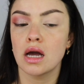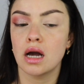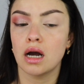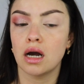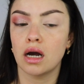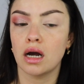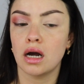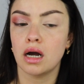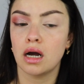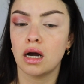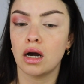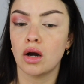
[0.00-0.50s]

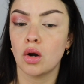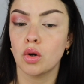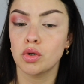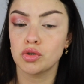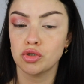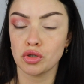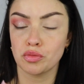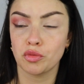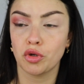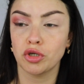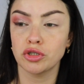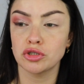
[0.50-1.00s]

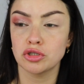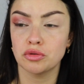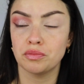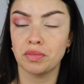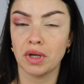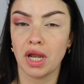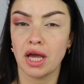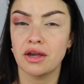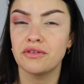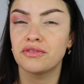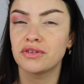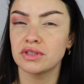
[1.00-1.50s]
Also, I'm going to
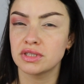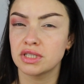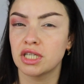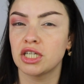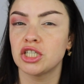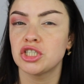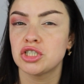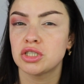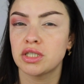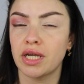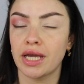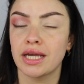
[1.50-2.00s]
apply
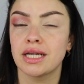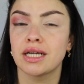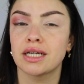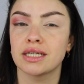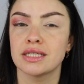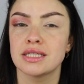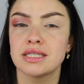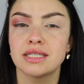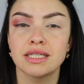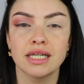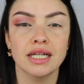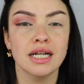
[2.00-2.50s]
foundation and
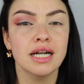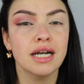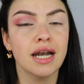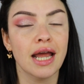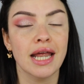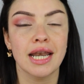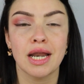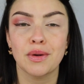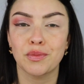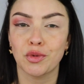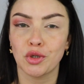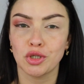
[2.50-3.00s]
concealer,
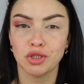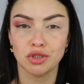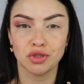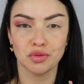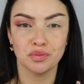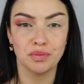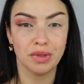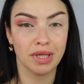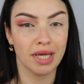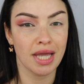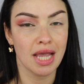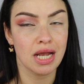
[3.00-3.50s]
and I'm going
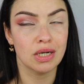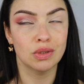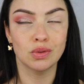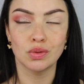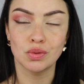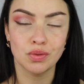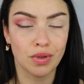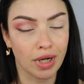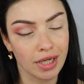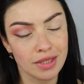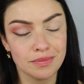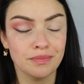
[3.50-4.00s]
to be
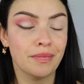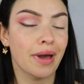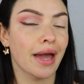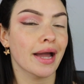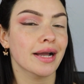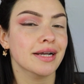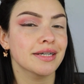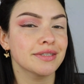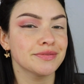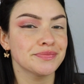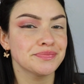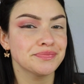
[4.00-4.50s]
right
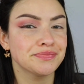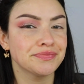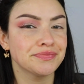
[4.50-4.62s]
back.